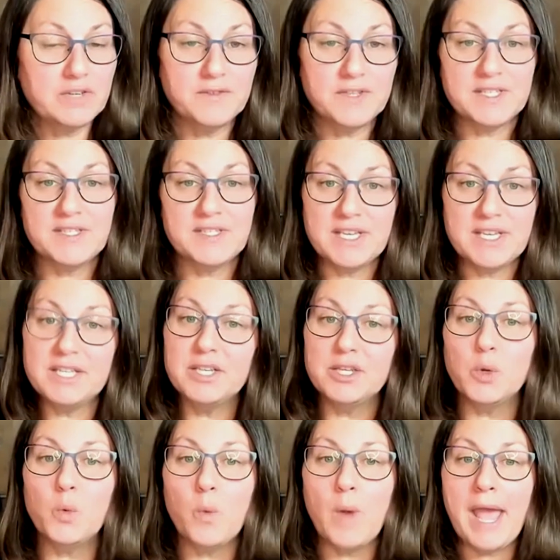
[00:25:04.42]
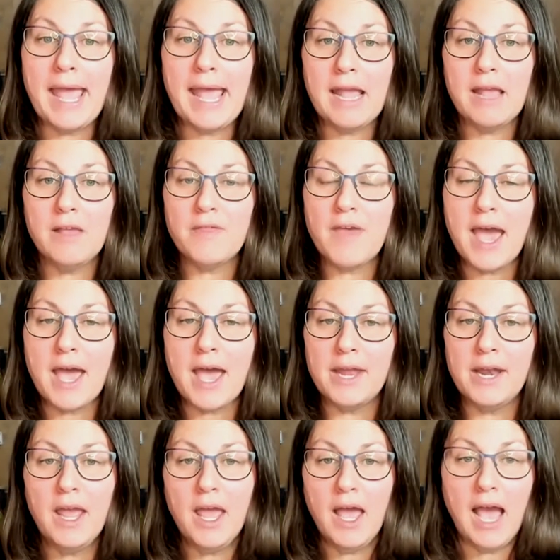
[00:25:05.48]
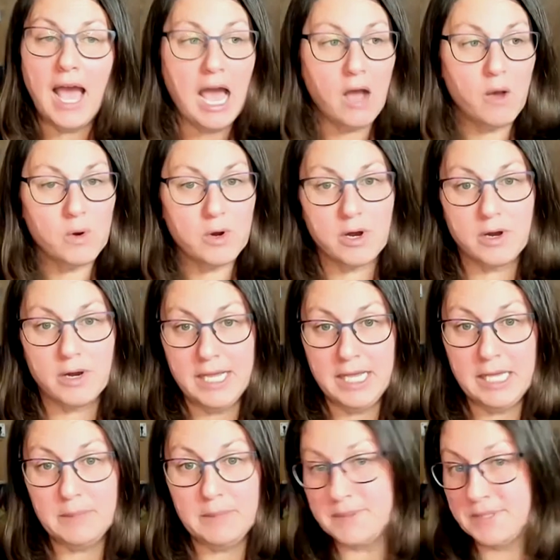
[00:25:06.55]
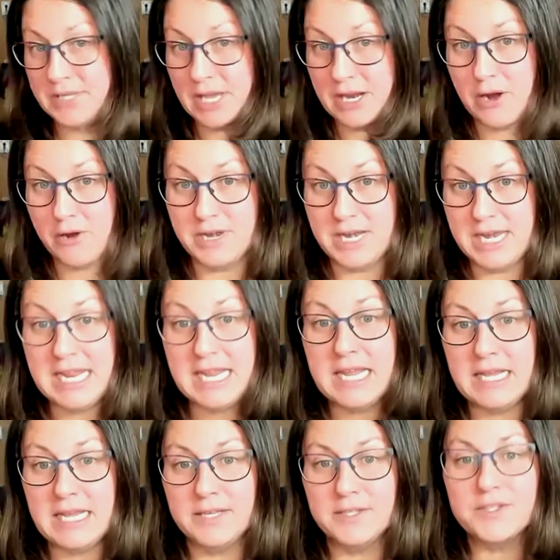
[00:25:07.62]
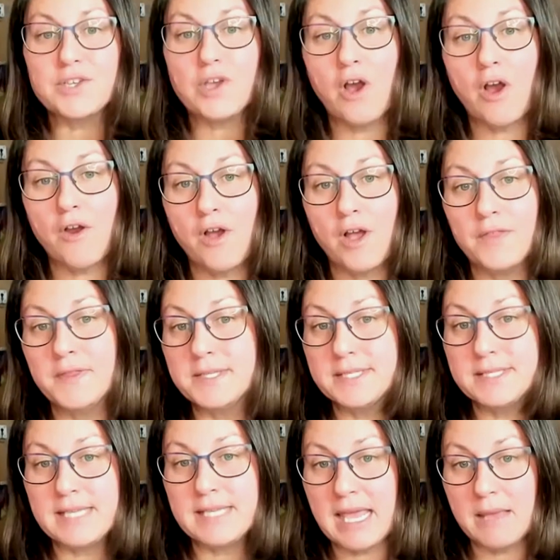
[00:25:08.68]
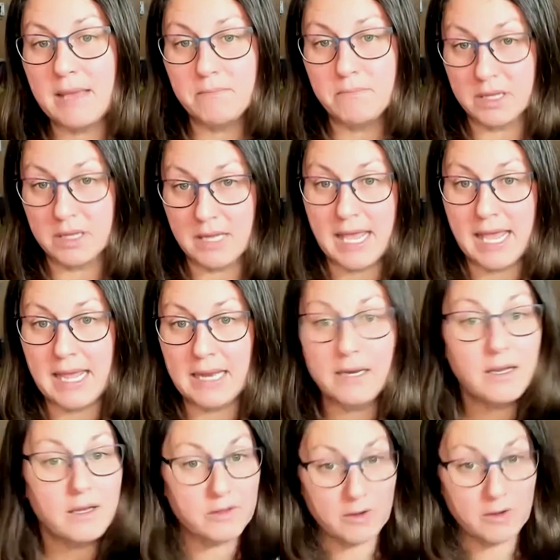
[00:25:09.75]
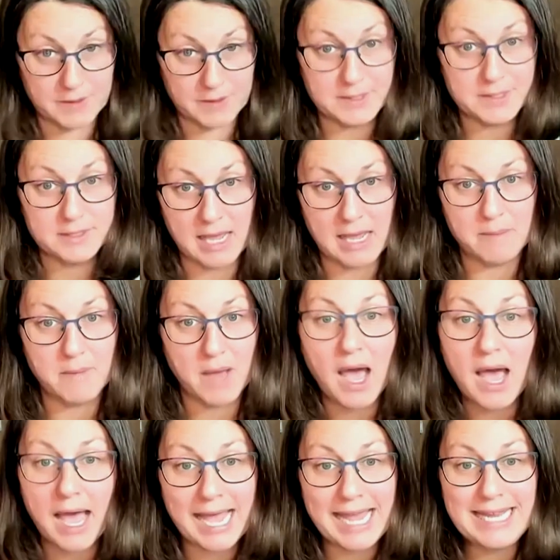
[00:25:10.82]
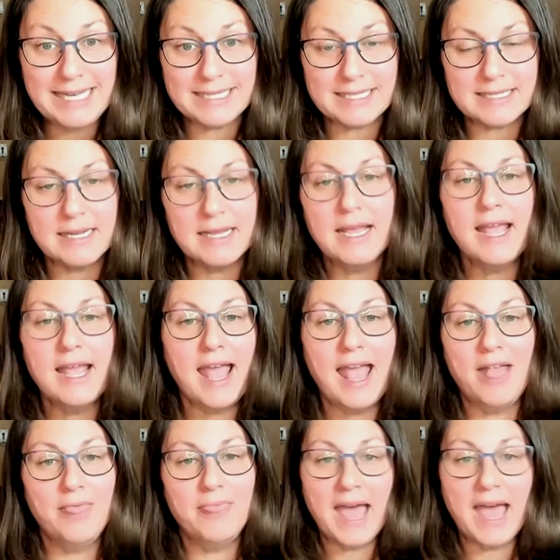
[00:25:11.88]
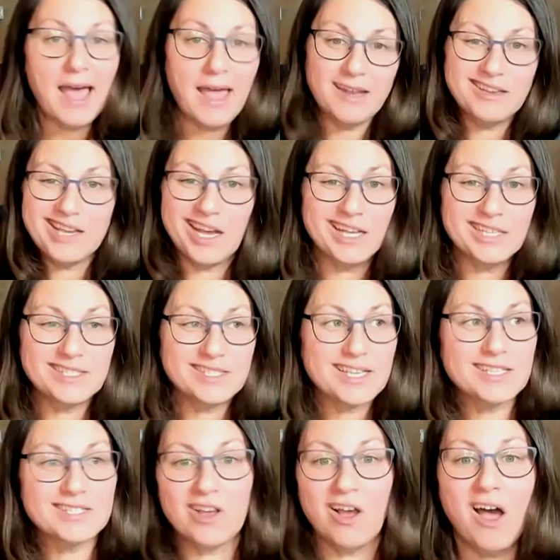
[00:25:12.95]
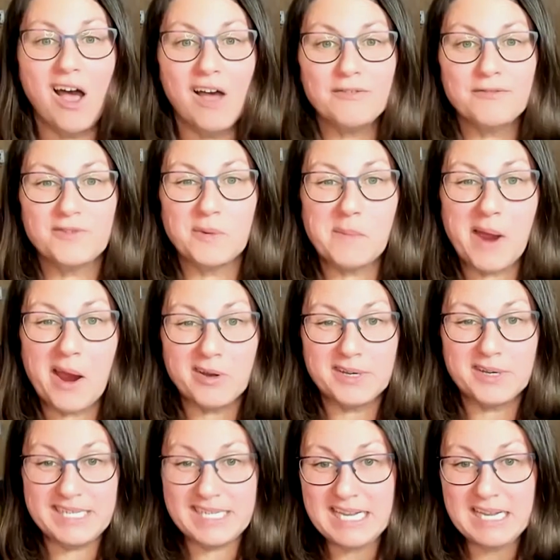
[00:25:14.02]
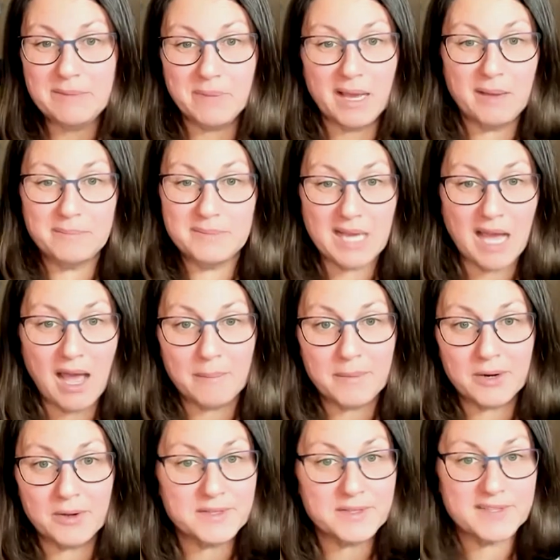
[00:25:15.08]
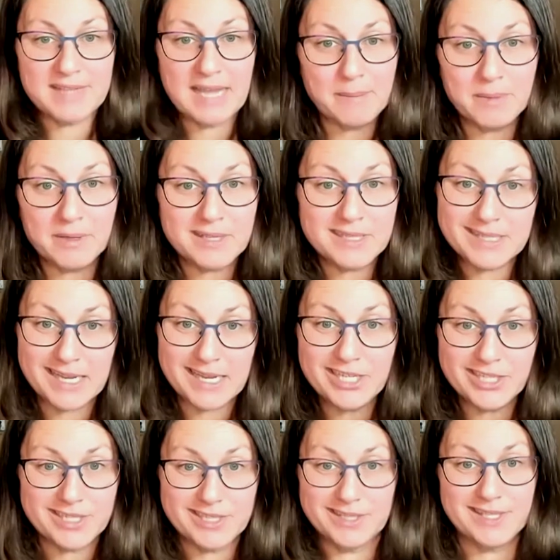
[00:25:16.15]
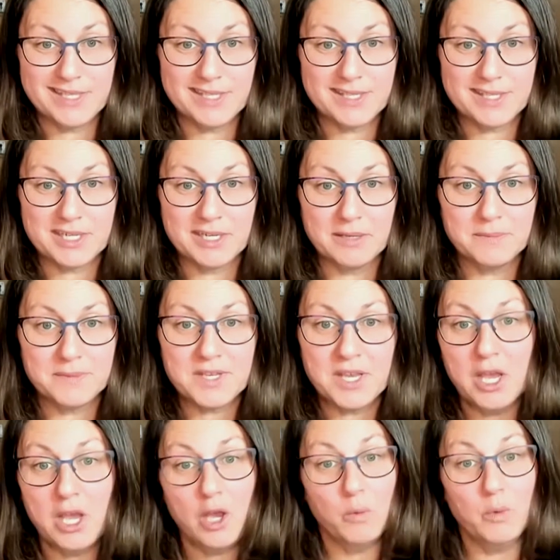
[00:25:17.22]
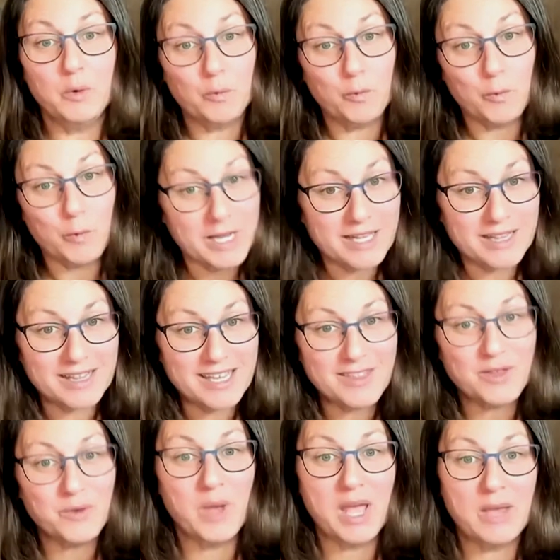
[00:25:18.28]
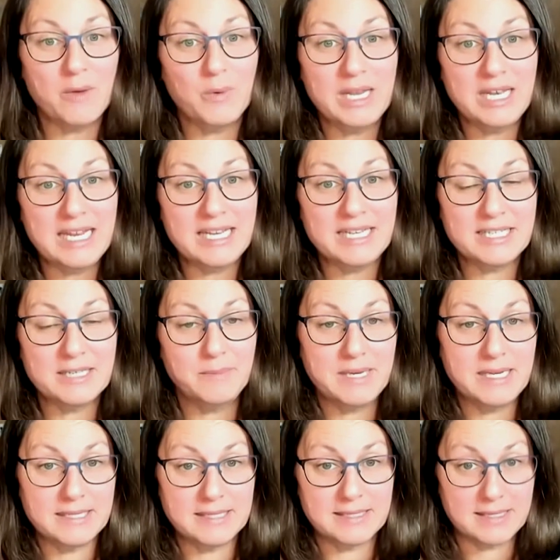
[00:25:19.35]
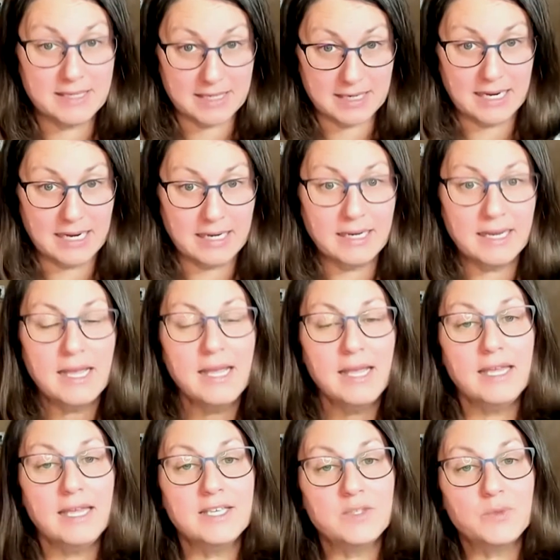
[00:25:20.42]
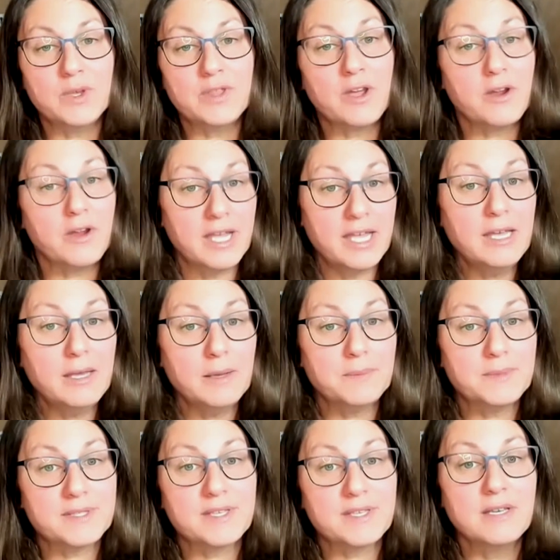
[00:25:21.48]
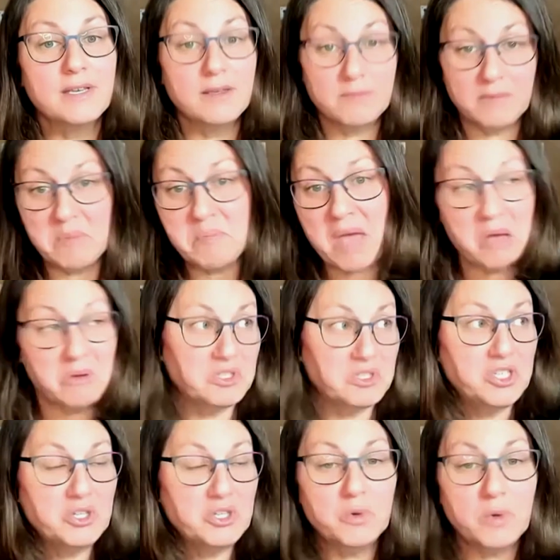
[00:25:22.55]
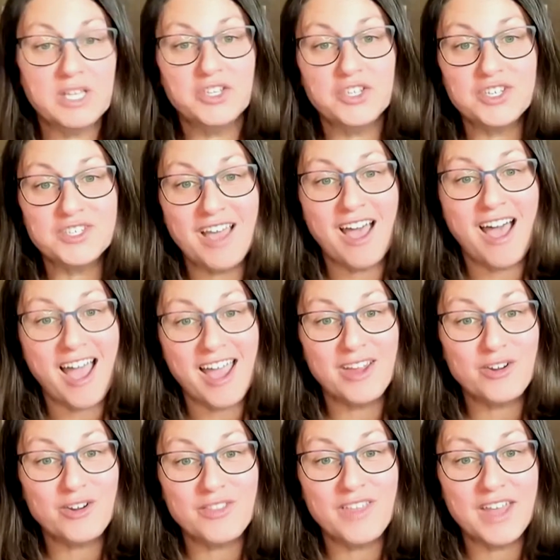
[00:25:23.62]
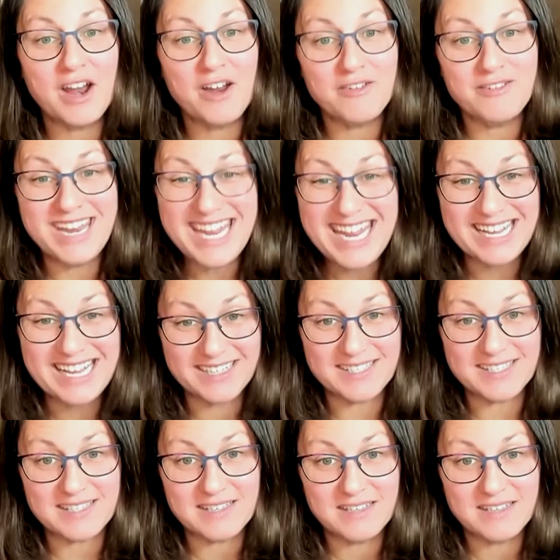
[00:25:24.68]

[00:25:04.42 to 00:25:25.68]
of us sit in a way that our hips and our knees are on the same plane. They're at the same height. And that cuts us off from our deep abdominal stabilization systems, when really the way we need to be sitting is with our hips about 2 inches higher than our knees.